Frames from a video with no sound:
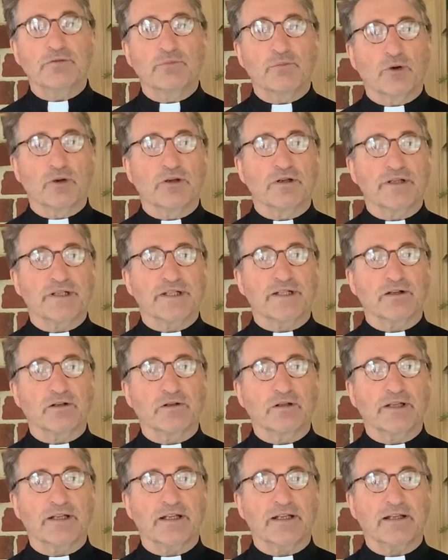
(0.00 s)
more
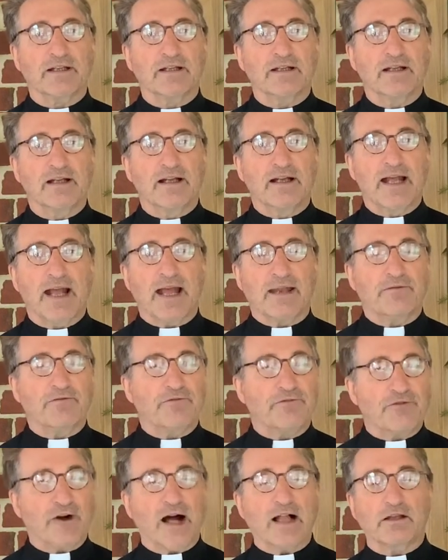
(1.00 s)
dearly, and
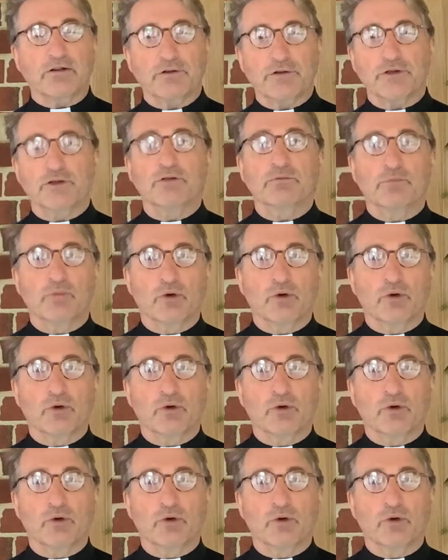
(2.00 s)
follow you